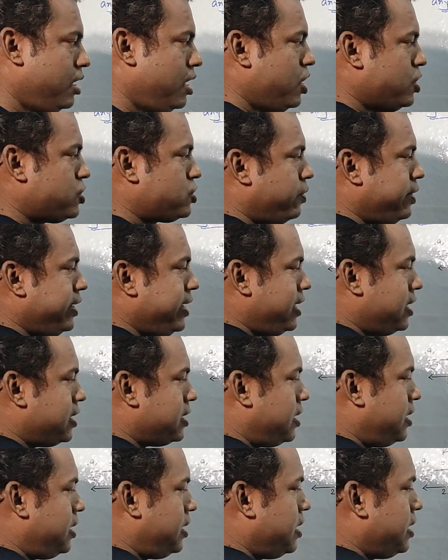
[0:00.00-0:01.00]
So
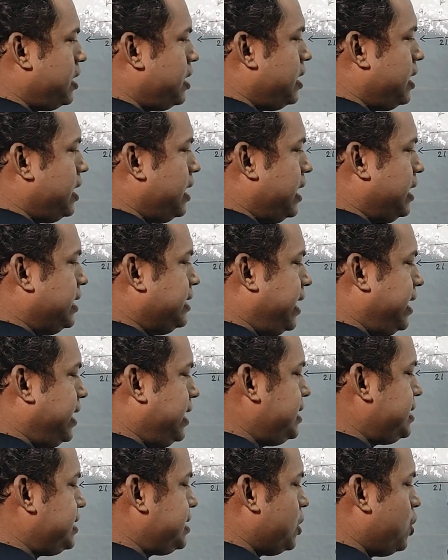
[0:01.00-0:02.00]
here, that
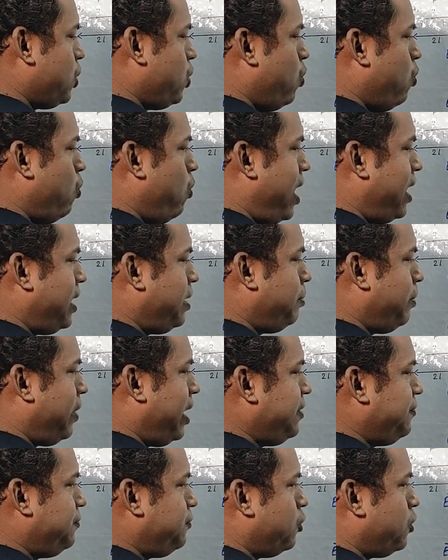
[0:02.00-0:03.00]
is 1
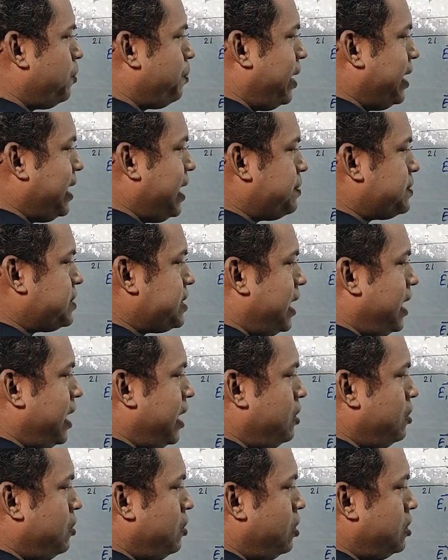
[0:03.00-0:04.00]
by 4 pi
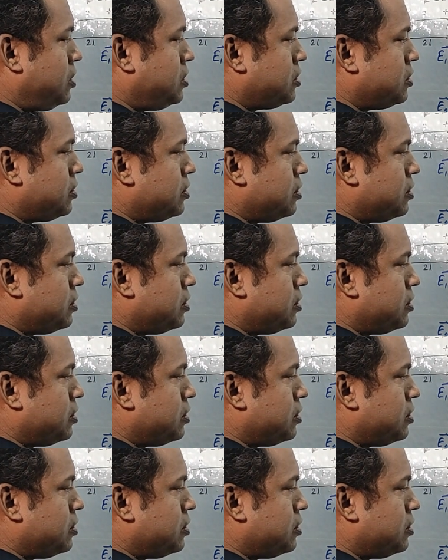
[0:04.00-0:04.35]
epsilon naught